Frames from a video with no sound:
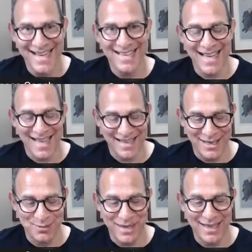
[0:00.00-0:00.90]
Yeah, they
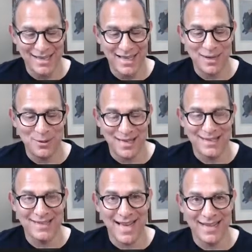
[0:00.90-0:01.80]
can be
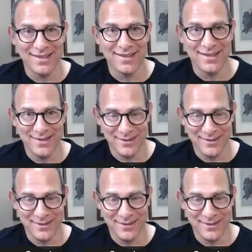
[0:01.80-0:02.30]
intense.